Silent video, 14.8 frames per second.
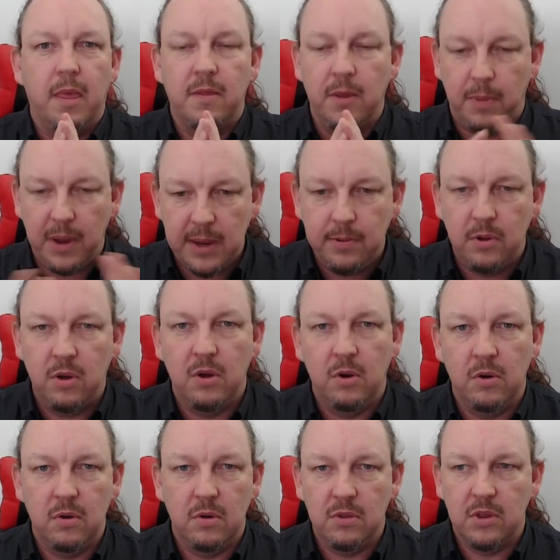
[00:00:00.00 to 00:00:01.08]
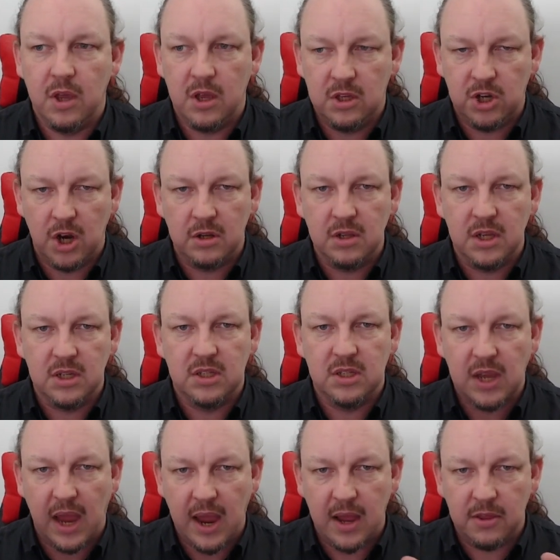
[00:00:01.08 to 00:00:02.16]
the people who, the journalists
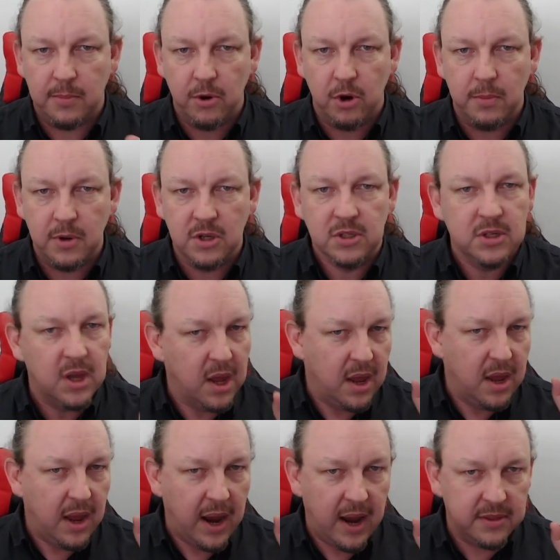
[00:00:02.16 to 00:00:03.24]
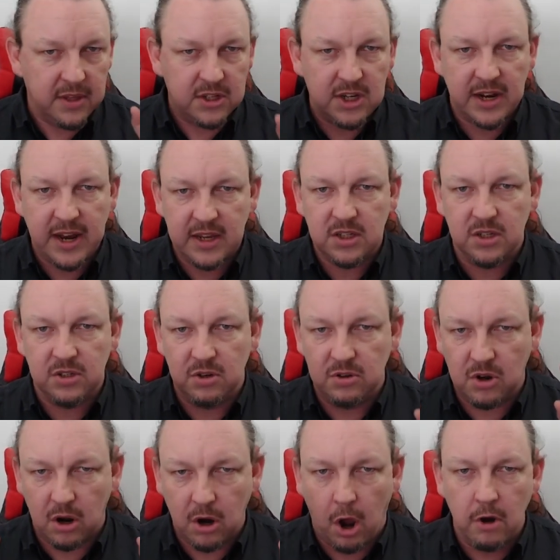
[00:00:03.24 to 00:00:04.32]
and the boomers and the Gen Xers who
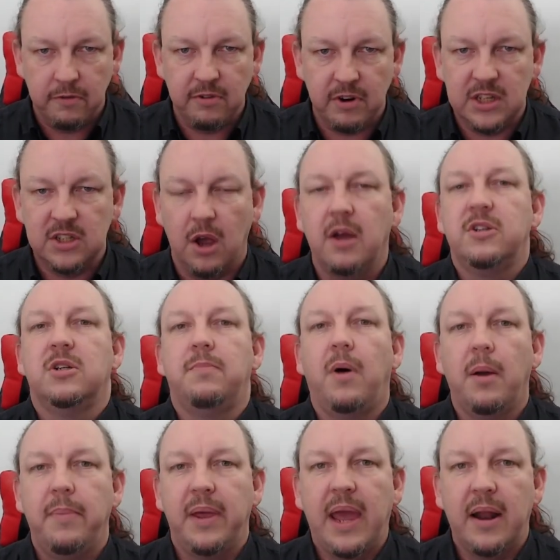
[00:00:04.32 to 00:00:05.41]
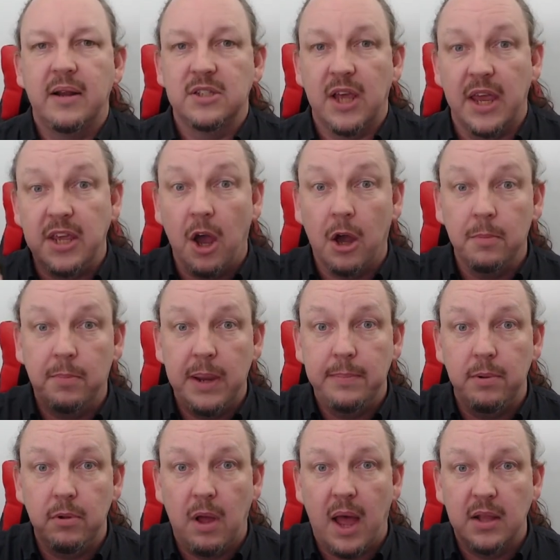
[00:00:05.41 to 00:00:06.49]
got overexcited by being able to say, young
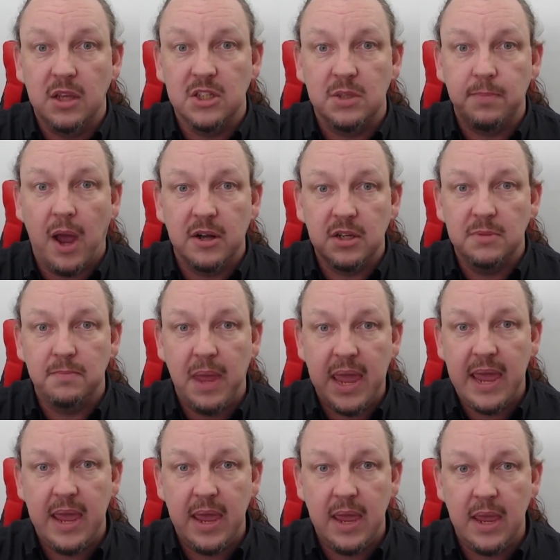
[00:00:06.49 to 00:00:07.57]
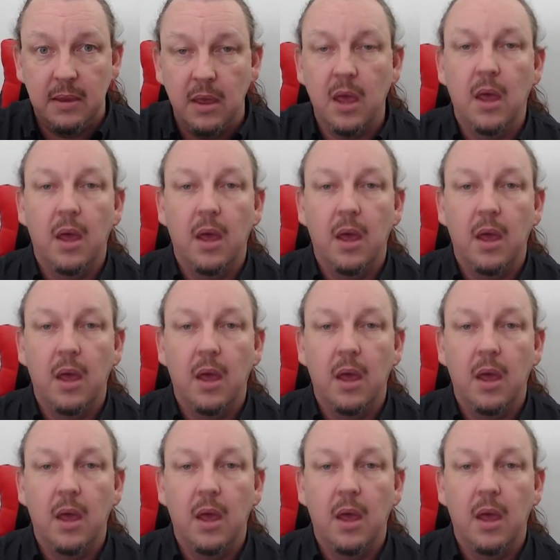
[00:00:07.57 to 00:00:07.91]
people aren't as smart as me,